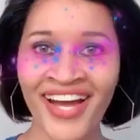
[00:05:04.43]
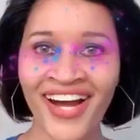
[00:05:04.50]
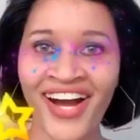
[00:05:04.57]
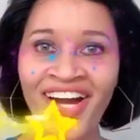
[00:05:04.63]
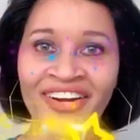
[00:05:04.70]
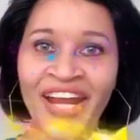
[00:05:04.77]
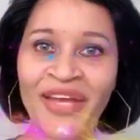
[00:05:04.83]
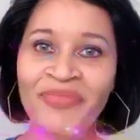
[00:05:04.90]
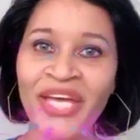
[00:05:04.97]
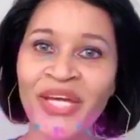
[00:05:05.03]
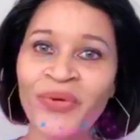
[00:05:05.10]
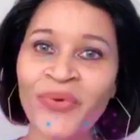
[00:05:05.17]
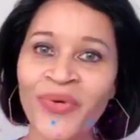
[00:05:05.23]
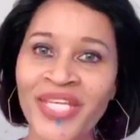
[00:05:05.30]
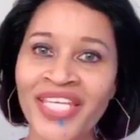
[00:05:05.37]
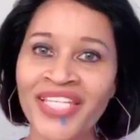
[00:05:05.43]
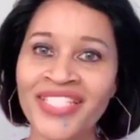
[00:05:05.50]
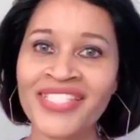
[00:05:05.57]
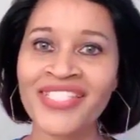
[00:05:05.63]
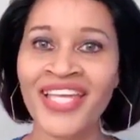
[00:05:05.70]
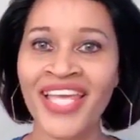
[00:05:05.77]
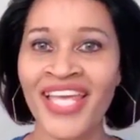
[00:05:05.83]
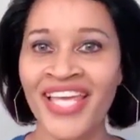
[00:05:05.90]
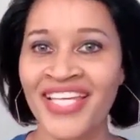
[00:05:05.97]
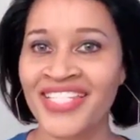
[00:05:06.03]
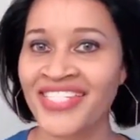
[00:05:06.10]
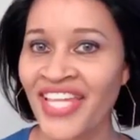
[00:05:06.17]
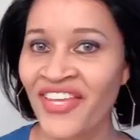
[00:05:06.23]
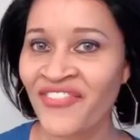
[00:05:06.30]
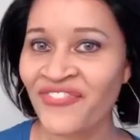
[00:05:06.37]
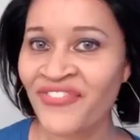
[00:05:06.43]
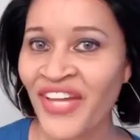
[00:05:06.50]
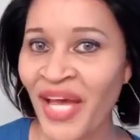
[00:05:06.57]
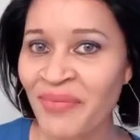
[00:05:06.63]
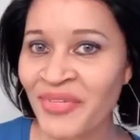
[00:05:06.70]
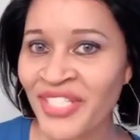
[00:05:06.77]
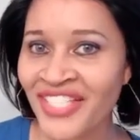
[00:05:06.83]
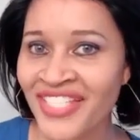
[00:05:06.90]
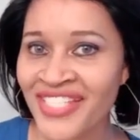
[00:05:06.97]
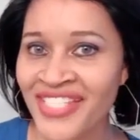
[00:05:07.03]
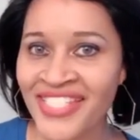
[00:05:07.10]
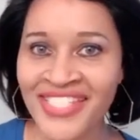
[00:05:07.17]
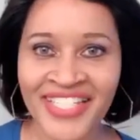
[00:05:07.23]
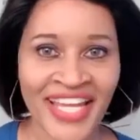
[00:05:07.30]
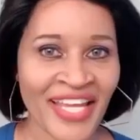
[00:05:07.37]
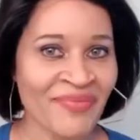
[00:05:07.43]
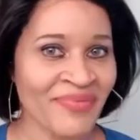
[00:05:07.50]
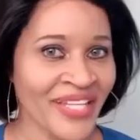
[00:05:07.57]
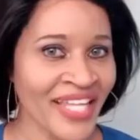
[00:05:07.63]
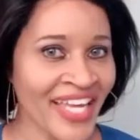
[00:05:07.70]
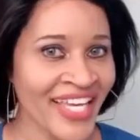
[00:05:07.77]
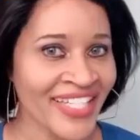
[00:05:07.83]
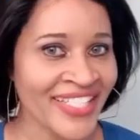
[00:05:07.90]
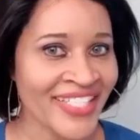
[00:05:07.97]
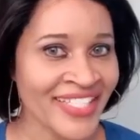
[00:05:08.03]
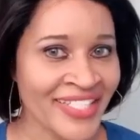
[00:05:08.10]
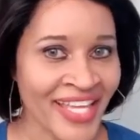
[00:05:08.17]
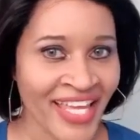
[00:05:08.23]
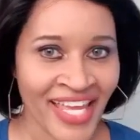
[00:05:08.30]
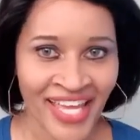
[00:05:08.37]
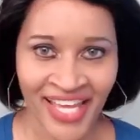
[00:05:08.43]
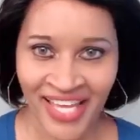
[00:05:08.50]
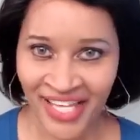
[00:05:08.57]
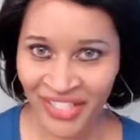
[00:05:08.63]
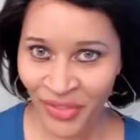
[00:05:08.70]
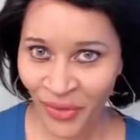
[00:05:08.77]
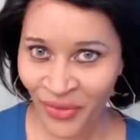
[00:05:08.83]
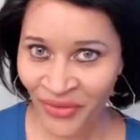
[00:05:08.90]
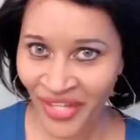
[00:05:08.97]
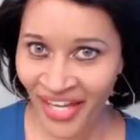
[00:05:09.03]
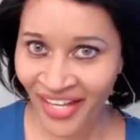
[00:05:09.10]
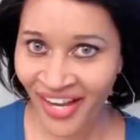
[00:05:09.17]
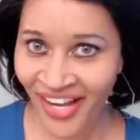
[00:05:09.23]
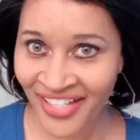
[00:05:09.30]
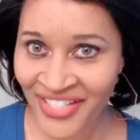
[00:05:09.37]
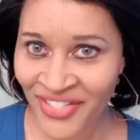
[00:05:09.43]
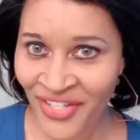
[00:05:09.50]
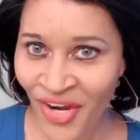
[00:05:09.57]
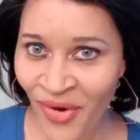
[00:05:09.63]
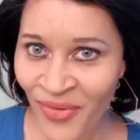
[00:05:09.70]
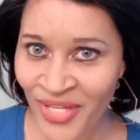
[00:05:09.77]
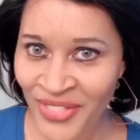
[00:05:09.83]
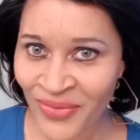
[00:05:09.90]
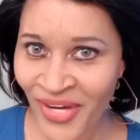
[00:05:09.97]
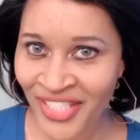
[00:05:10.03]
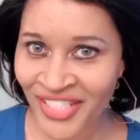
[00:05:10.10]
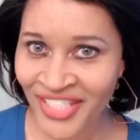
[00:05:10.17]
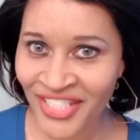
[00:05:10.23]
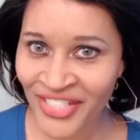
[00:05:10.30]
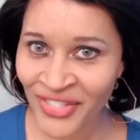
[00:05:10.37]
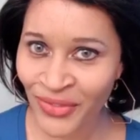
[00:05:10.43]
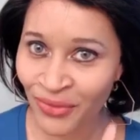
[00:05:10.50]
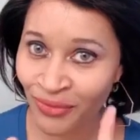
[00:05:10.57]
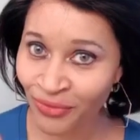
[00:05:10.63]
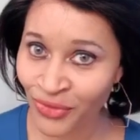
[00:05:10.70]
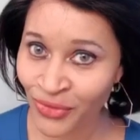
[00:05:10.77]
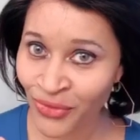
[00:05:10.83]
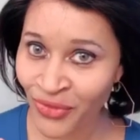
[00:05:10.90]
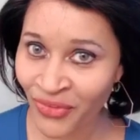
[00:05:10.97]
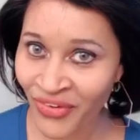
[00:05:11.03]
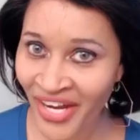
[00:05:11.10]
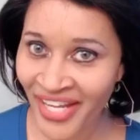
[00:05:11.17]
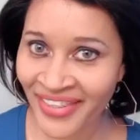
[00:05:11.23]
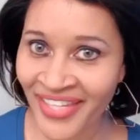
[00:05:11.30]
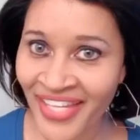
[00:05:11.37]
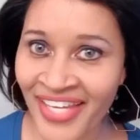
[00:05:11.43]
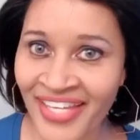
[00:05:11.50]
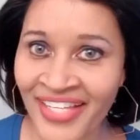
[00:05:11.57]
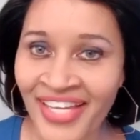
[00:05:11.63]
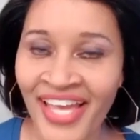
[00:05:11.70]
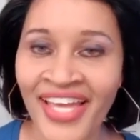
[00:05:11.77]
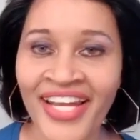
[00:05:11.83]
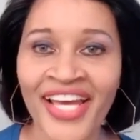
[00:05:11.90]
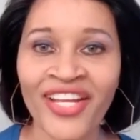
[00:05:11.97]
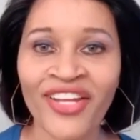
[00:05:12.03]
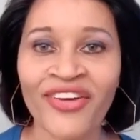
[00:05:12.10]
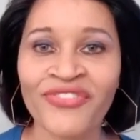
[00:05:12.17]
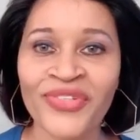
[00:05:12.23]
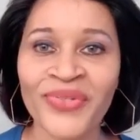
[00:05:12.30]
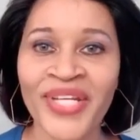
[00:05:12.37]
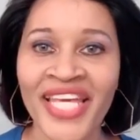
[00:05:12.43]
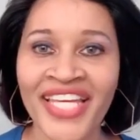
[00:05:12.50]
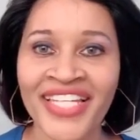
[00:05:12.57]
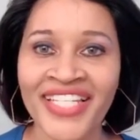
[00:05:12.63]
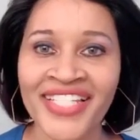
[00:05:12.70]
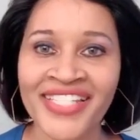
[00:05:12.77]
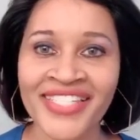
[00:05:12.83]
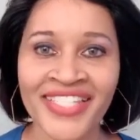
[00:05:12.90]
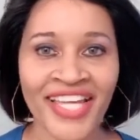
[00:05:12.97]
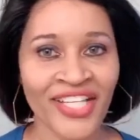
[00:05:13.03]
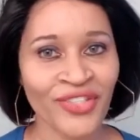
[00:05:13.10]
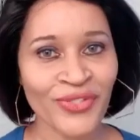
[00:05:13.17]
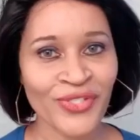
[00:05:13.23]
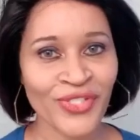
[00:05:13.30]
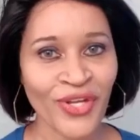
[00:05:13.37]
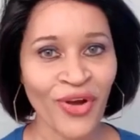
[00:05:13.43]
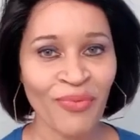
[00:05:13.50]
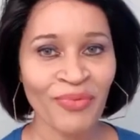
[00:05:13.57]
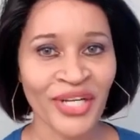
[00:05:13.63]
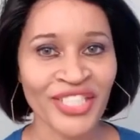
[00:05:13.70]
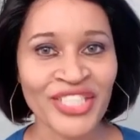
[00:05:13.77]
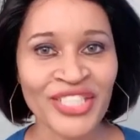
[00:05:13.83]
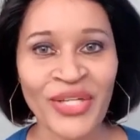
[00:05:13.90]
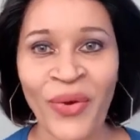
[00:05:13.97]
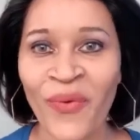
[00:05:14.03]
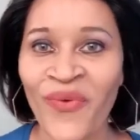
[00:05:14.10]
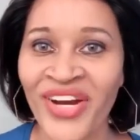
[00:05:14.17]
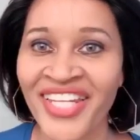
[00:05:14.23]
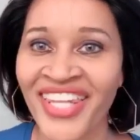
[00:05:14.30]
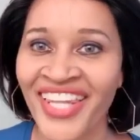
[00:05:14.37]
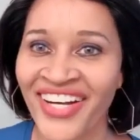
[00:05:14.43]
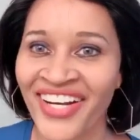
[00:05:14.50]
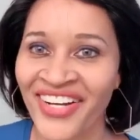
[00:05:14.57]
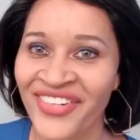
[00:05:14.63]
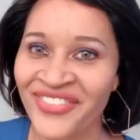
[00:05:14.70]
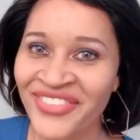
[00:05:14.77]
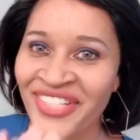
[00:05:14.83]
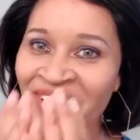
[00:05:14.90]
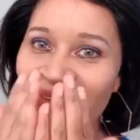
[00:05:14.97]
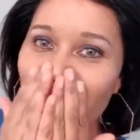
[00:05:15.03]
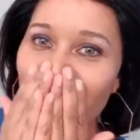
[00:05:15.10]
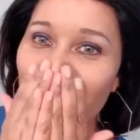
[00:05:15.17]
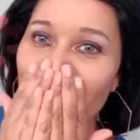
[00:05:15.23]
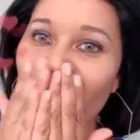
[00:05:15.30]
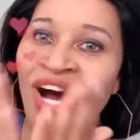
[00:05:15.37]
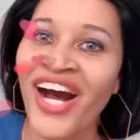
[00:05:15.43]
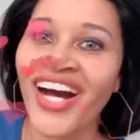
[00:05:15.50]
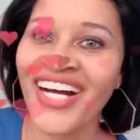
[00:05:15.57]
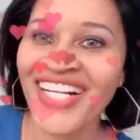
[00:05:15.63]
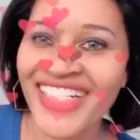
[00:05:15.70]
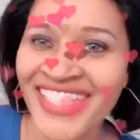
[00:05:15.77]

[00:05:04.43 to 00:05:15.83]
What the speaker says: All right, my queens. Stay fabulous, stay blessed. Know that God is always watching, so do the right thing. And I love you, ladies. Thank you so much. One love. Mwah.